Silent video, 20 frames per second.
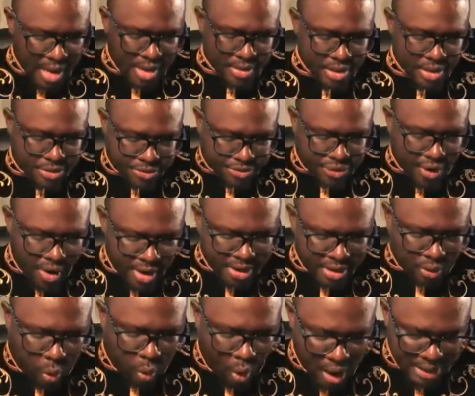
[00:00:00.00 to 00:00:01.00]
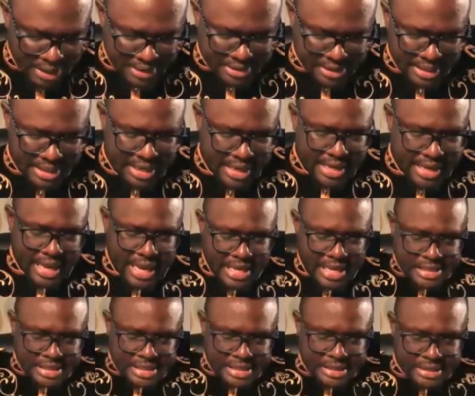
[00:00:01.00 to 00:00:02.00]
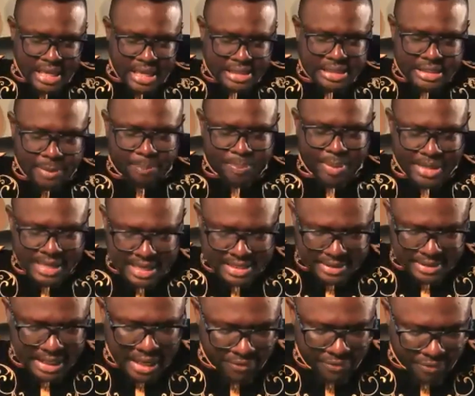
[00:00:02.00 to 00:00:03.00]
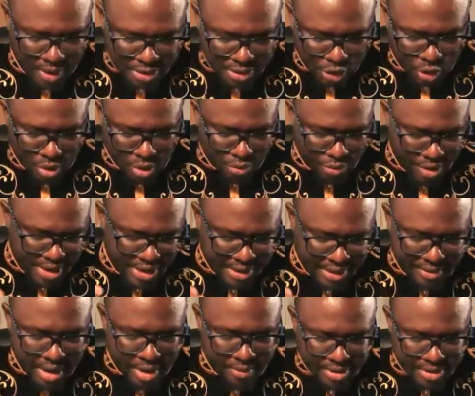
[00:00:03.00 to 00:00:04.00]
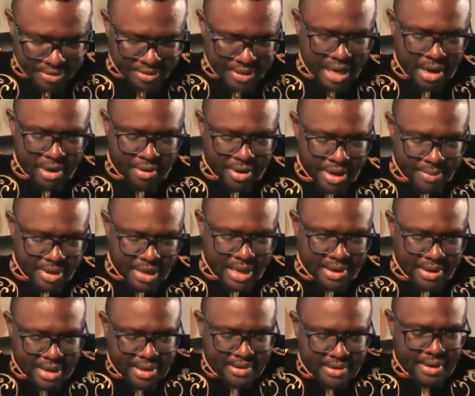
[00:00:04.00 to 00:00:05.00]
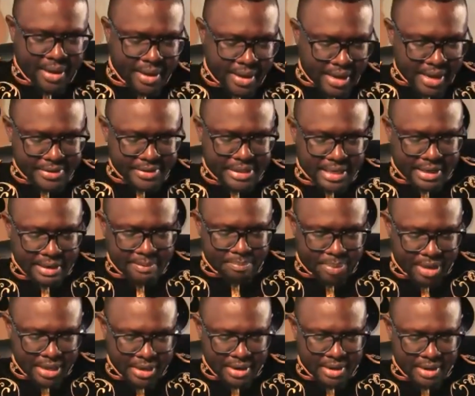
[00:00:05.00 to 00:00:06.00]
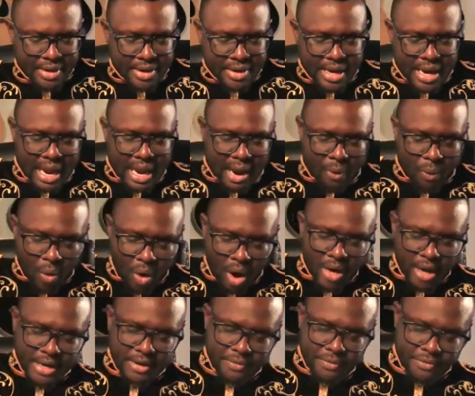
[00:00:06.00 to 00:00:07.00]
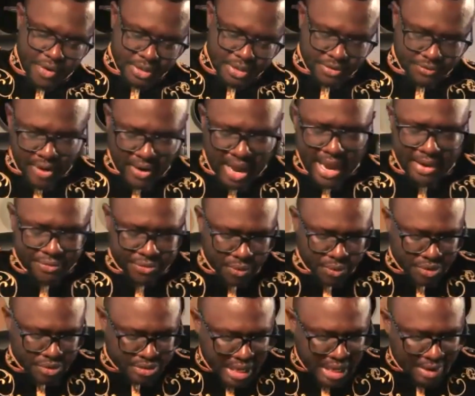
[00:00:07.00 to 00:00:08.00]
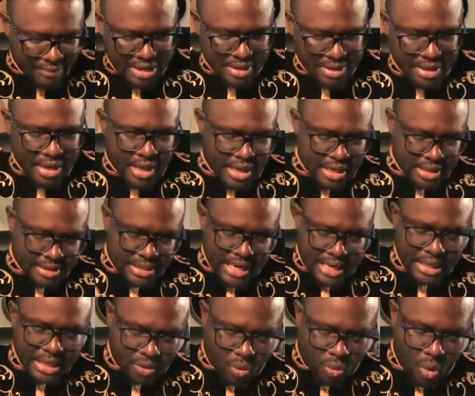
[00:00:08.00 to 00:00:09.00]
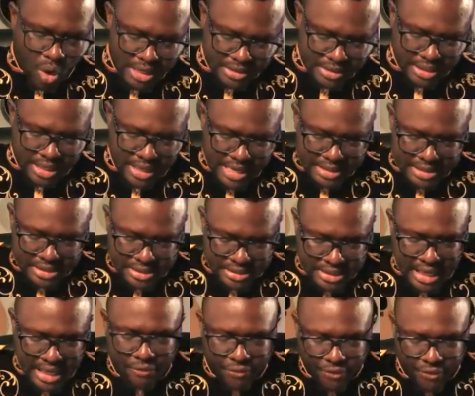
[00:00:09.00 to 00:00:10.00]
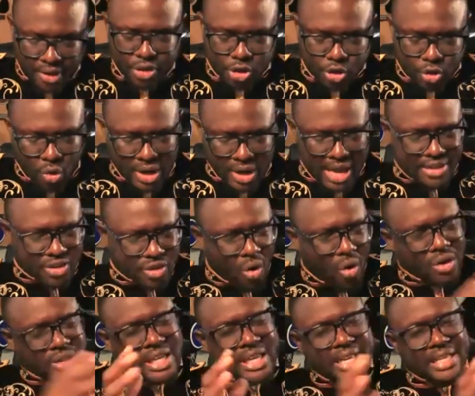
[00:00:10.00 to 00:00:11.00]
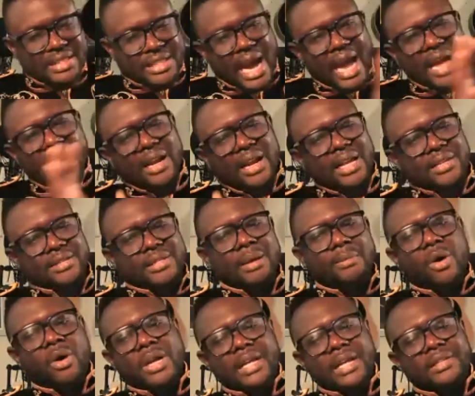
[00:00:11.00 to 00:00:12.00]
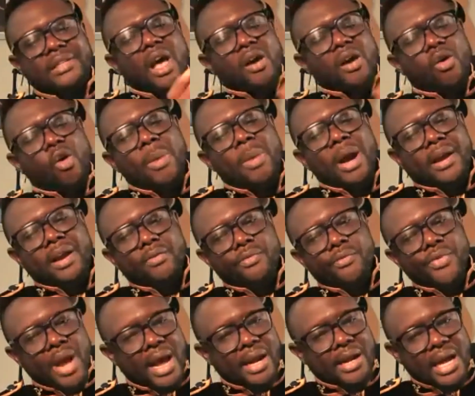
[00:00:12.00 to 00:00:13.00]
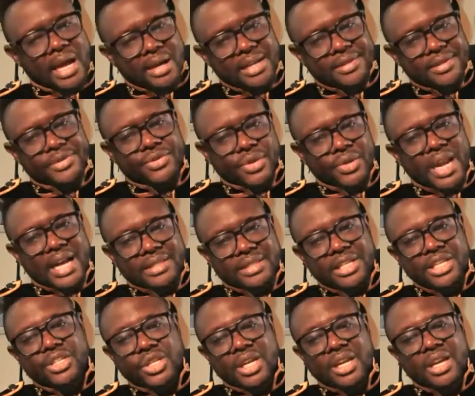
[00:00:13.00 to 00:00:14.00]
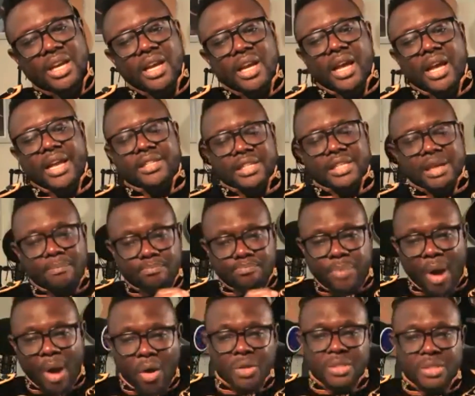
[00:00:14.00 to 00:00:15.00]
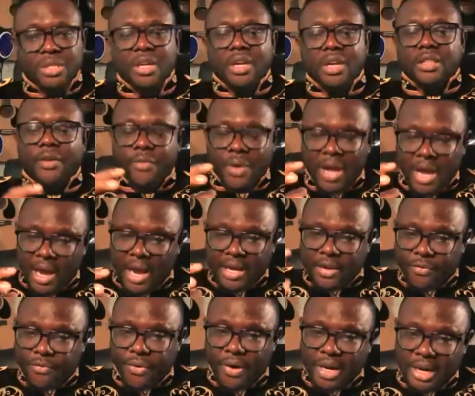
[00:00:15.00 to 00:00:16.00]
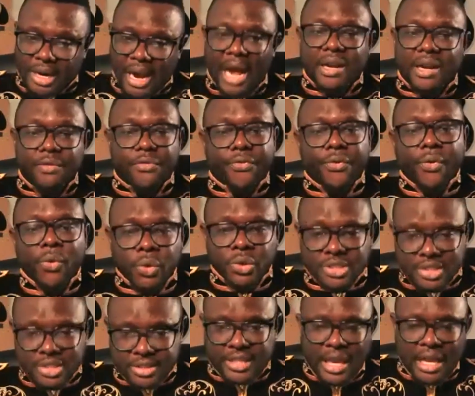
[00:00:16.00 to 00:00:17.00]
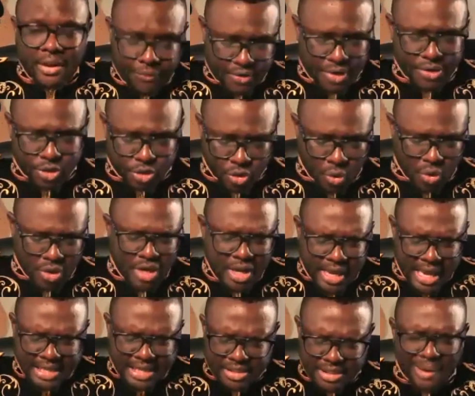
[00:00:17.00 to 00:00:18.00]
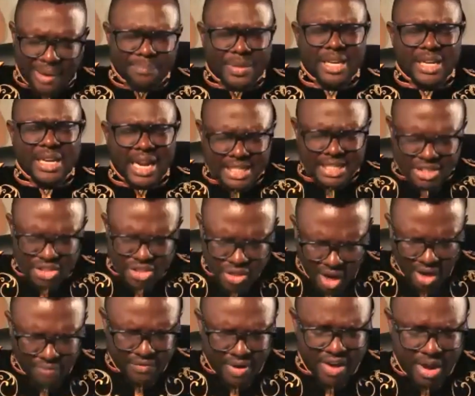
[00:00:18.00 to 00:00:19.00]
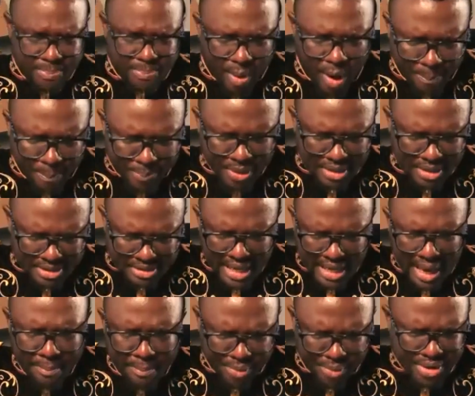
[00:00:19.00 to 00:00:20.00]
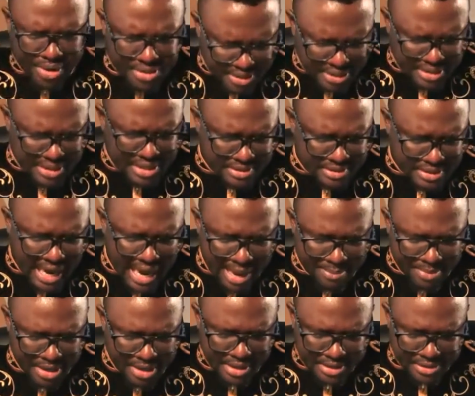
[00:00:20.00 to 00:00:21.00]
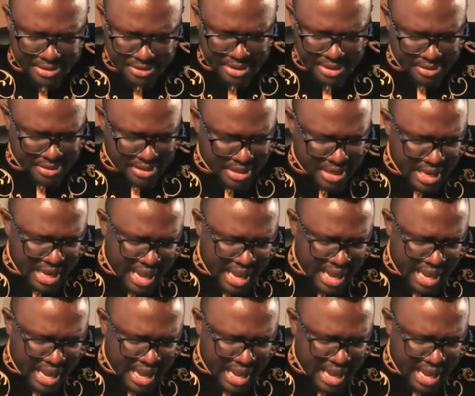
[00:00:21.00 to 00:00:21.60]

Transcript: The third quality is discipline and self-control. Read it there. It's there in, in, in Second Peter uh, one and verse five through the seven. The second quality is self-control. I taught an entire lesson about that. Go back and, and, and listen to that teaching. It's about the, uh, the forgotten fruit, self-control. It's something that is not very popular, temperance in this time and in this season.